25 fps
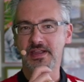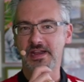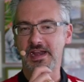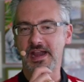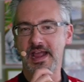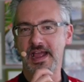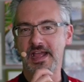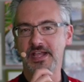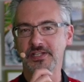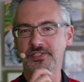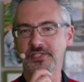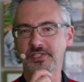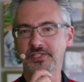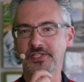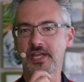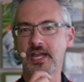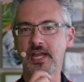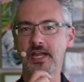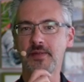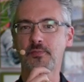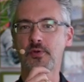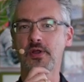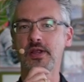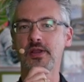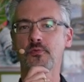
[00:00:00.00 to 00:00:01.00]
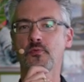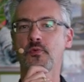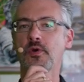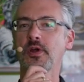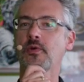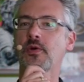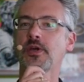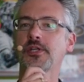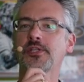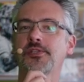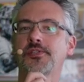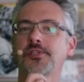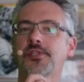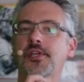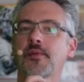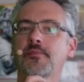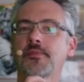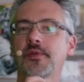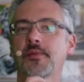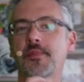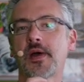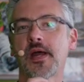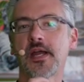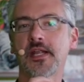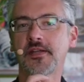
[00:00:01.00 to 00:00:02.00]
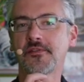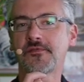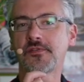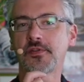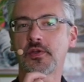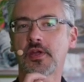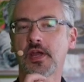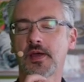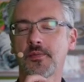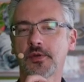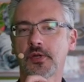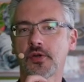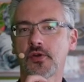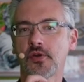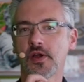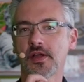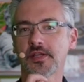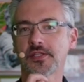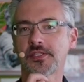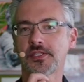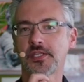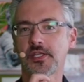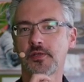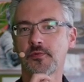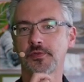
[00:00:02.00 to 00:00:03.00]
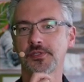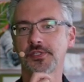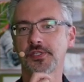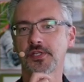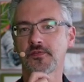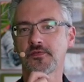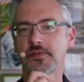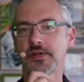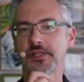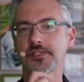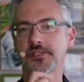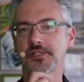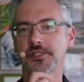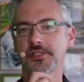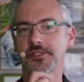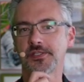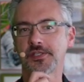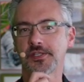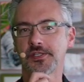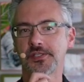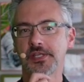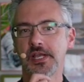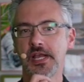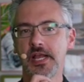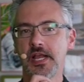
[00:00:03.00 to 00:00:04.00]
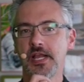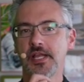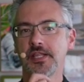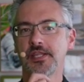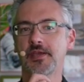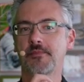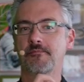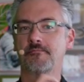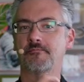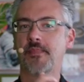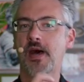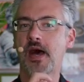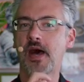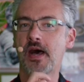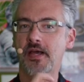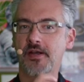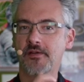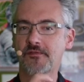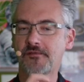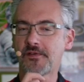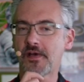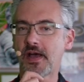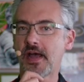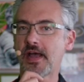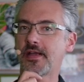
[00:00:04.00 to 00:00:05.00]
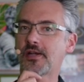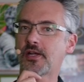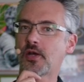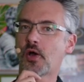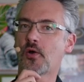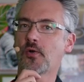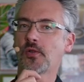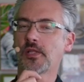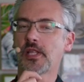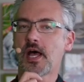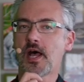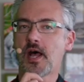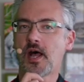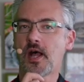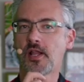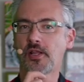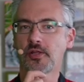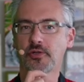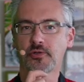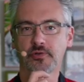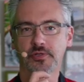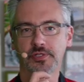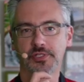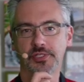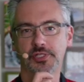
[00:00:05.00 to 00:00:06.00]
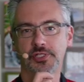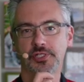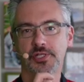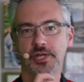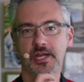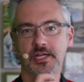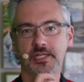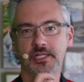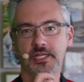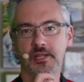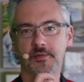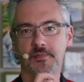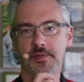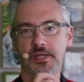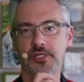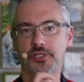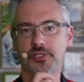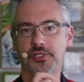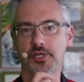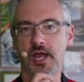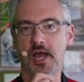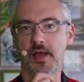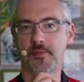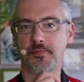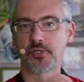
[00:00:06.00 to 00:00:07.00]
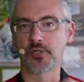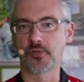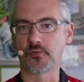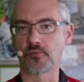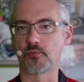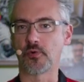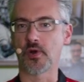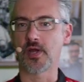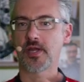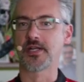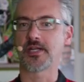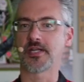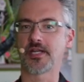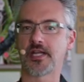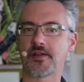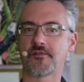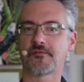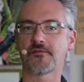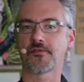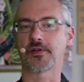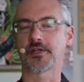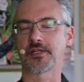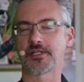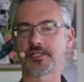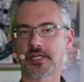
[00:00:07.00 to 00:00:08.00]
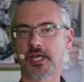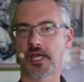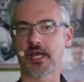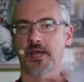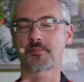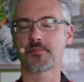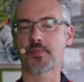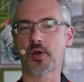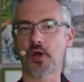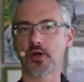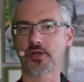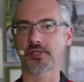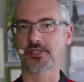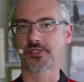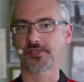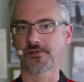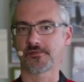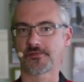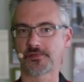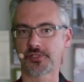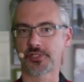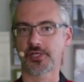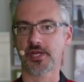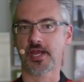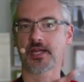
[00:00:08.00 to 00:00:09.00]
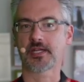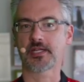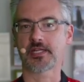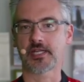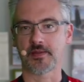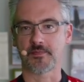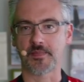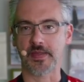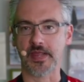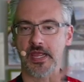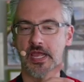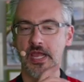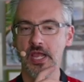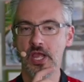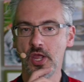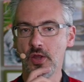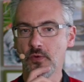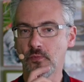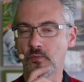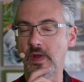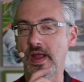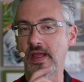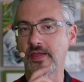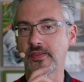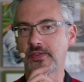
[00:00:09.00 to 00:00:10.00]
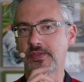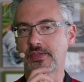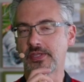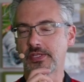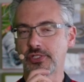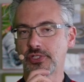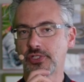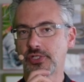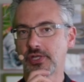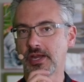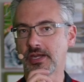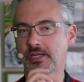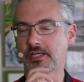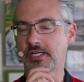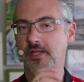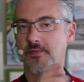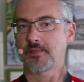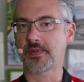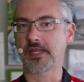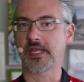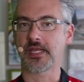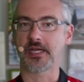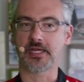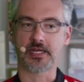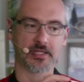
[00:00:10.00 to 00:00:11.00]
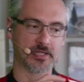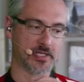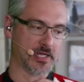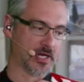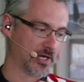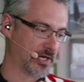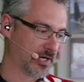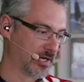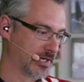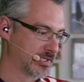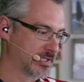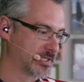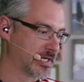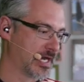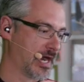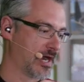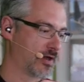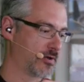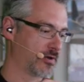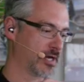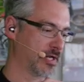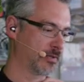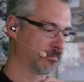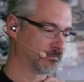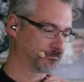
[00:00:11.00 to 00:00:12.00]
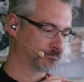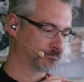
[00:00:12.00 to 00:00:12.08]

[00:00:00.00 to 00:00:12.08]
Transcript: asks, Hi, Brent, what questions come to mind if you come across SQL Server instances that modified Ola Hallengren's CheckDB job to run different uh, parts of CheckDB rather than in in their entirety?